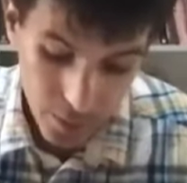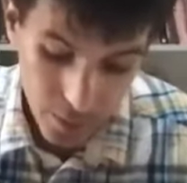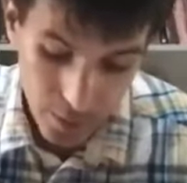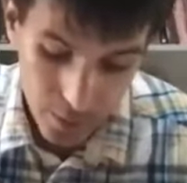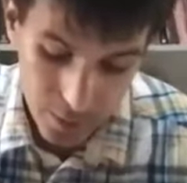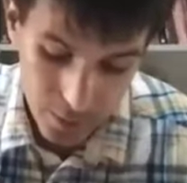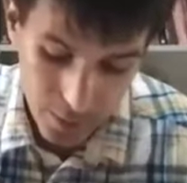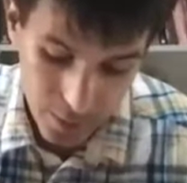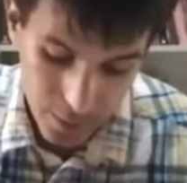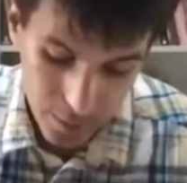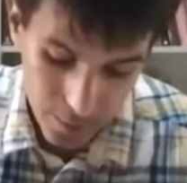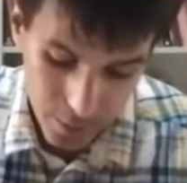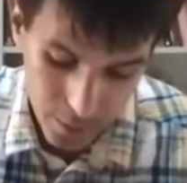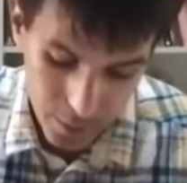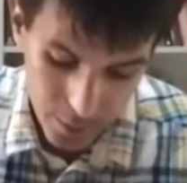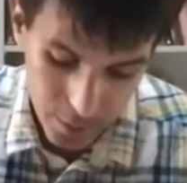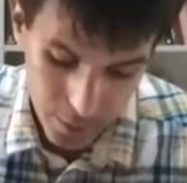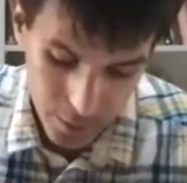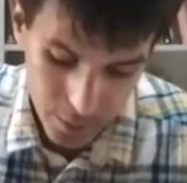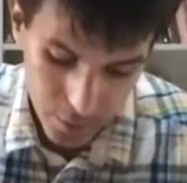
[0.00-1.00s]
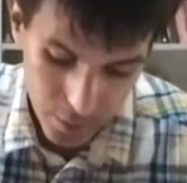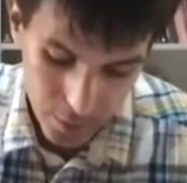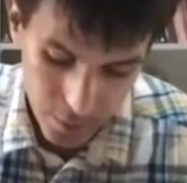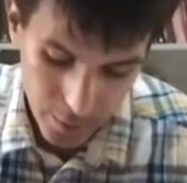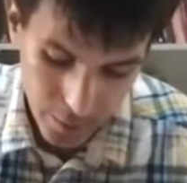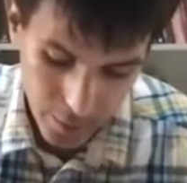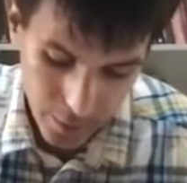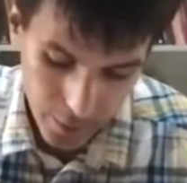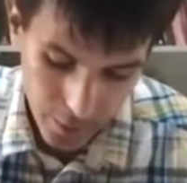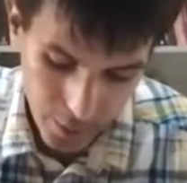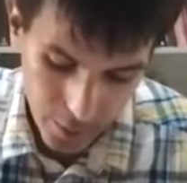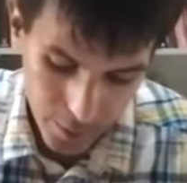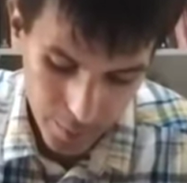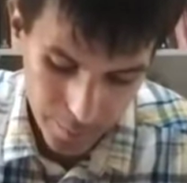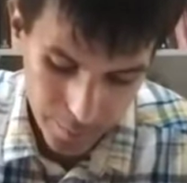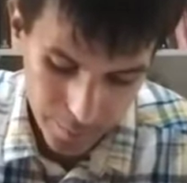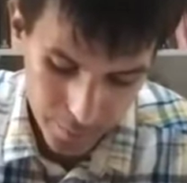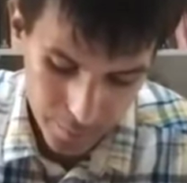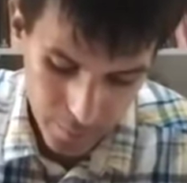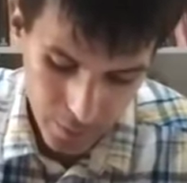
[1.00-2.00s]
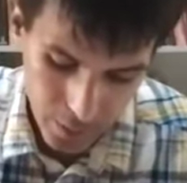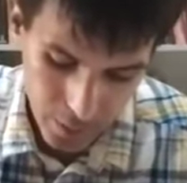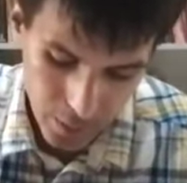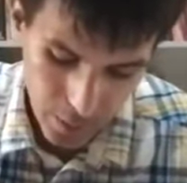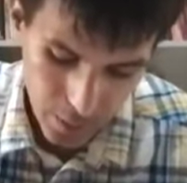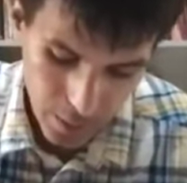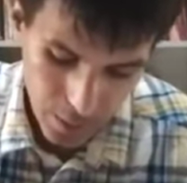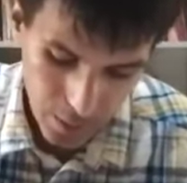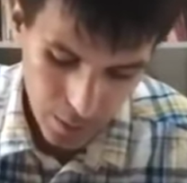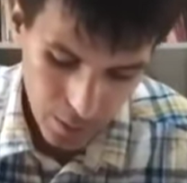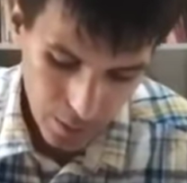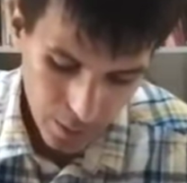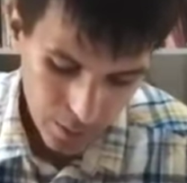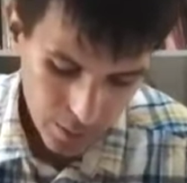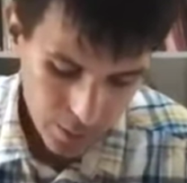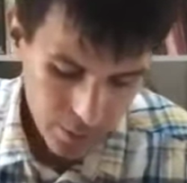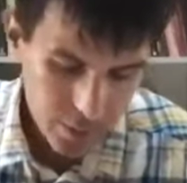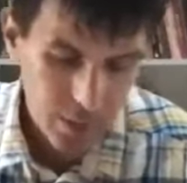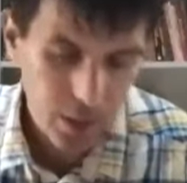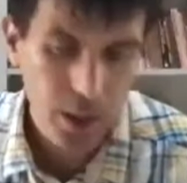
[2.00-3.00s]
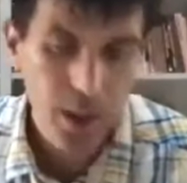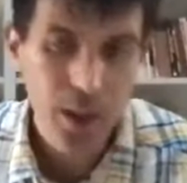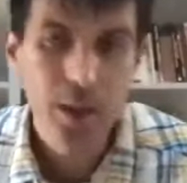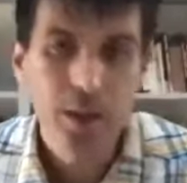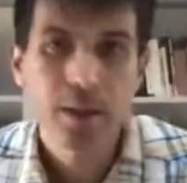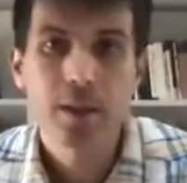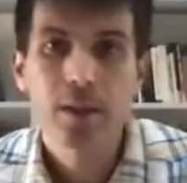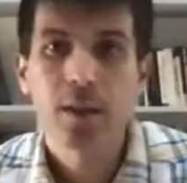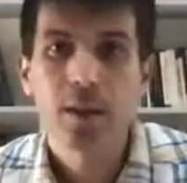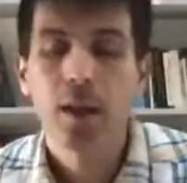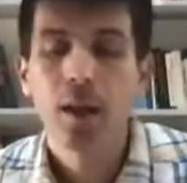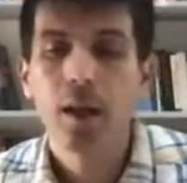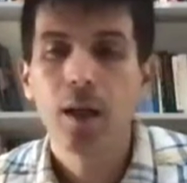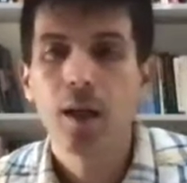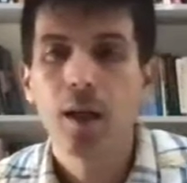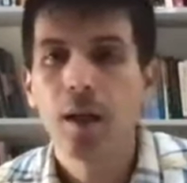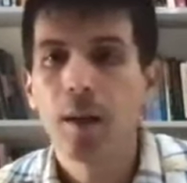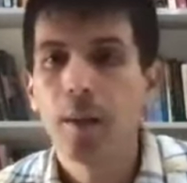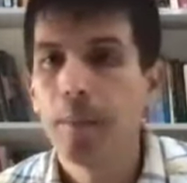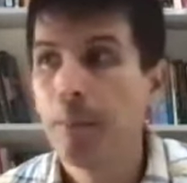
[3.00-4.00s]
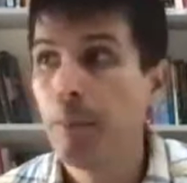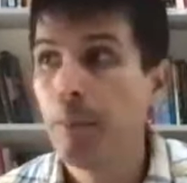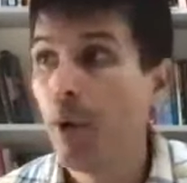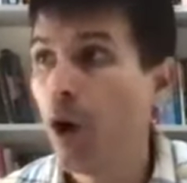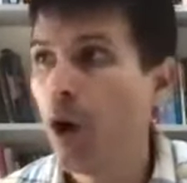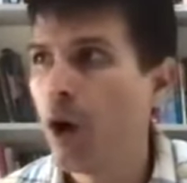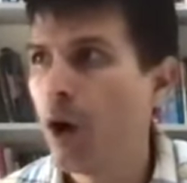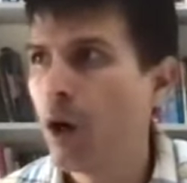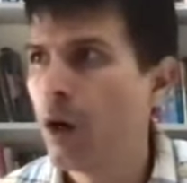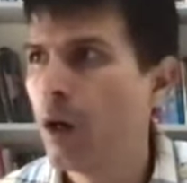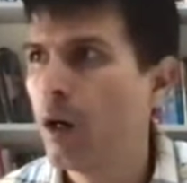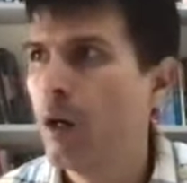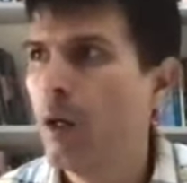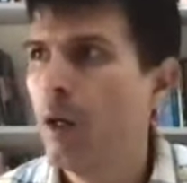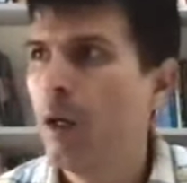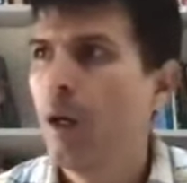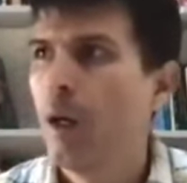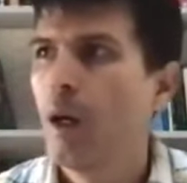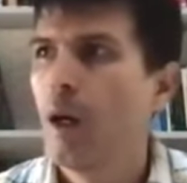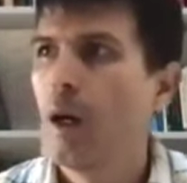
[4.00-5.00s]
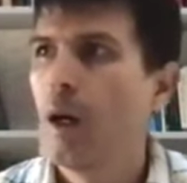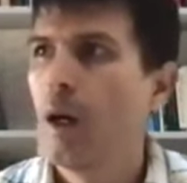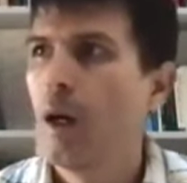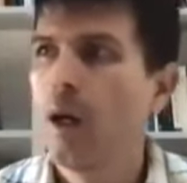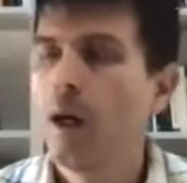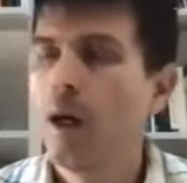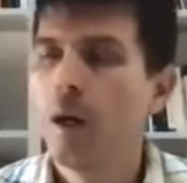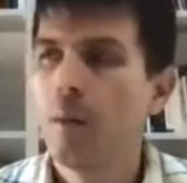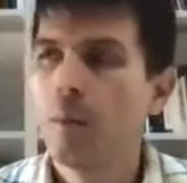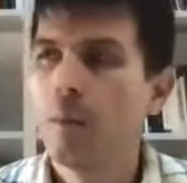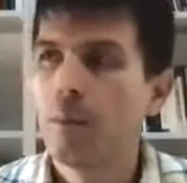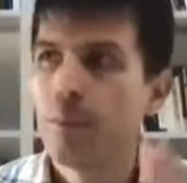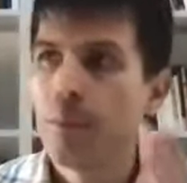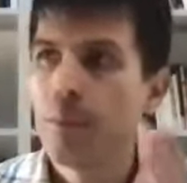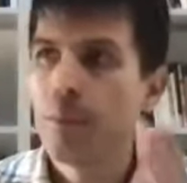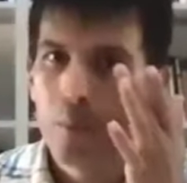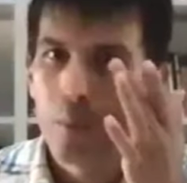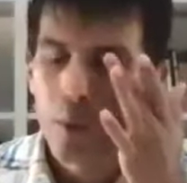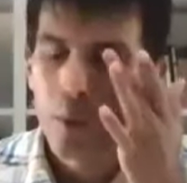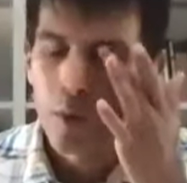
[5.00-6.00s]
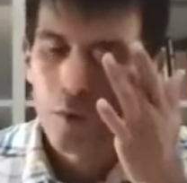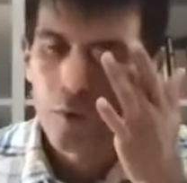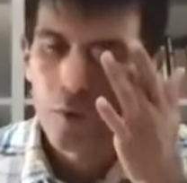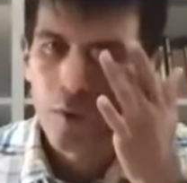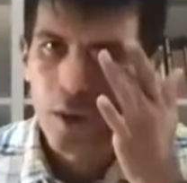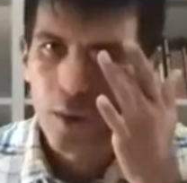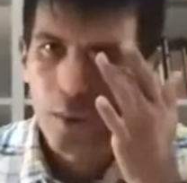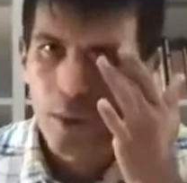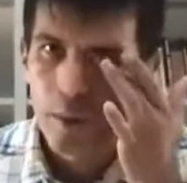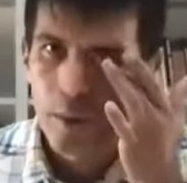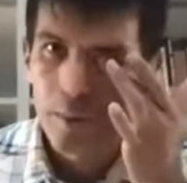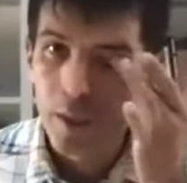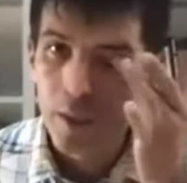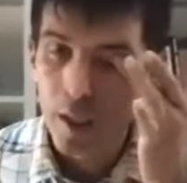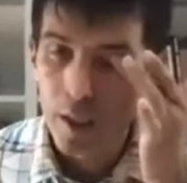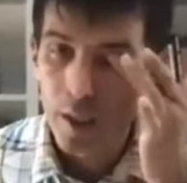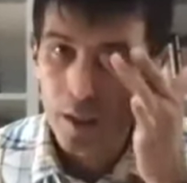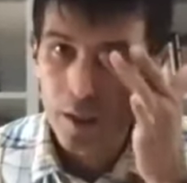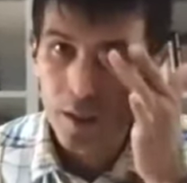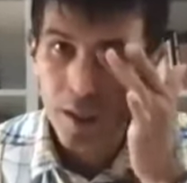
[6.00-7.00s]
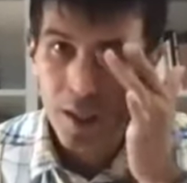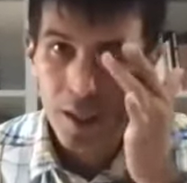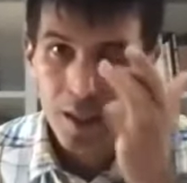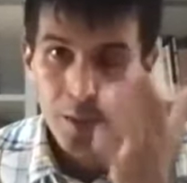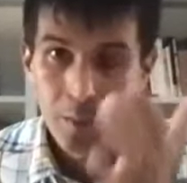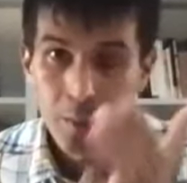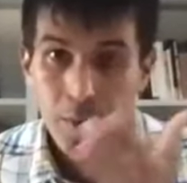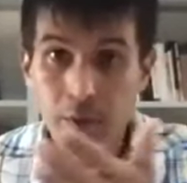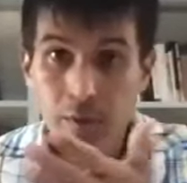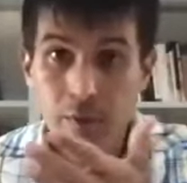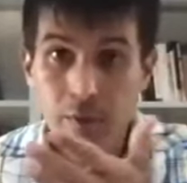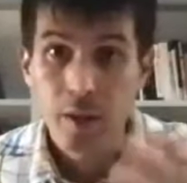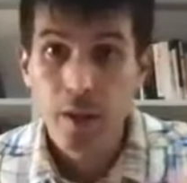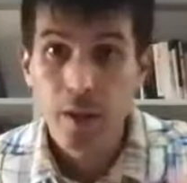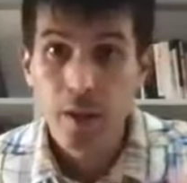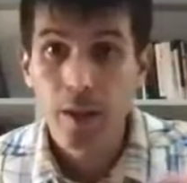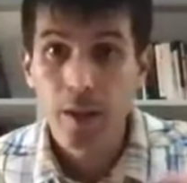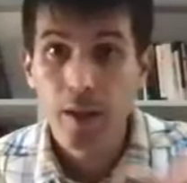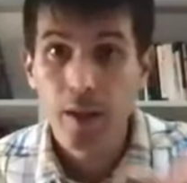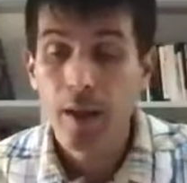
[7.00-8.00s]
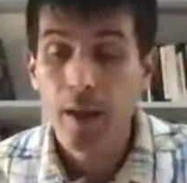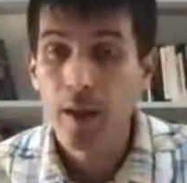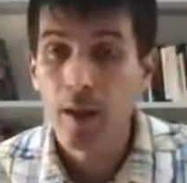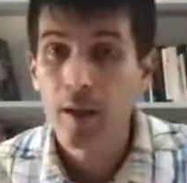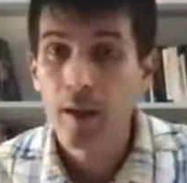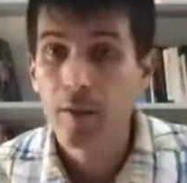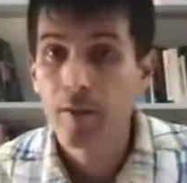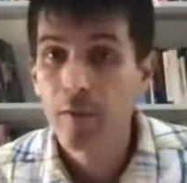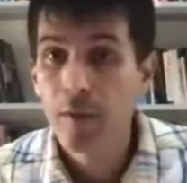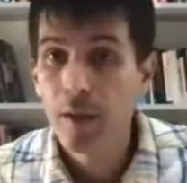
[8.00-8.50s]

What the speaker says: asylum law certainly does bar people from obtaining asylum if they have